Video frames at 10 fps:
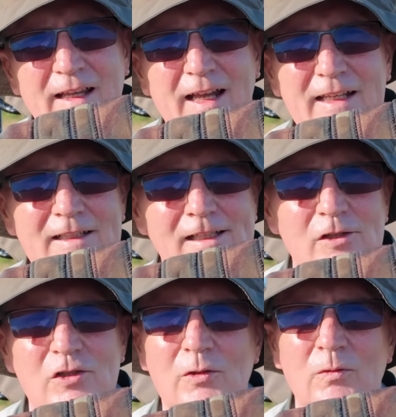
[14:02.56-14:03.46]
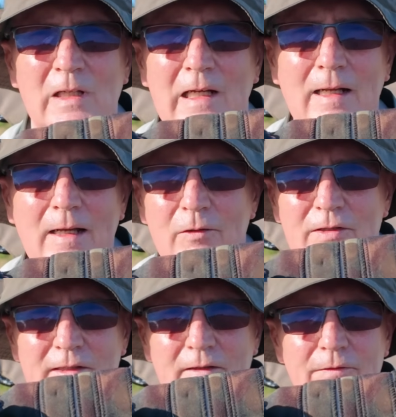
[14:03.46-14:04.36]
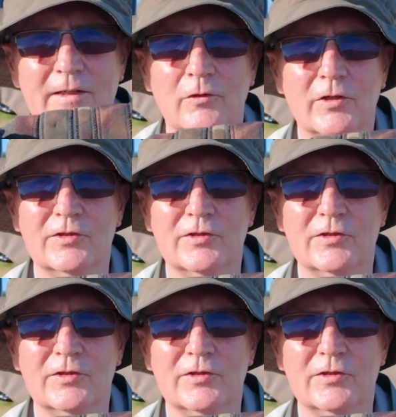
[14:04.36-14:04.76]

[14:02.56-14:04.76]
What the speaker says: And it gets you close enough in on the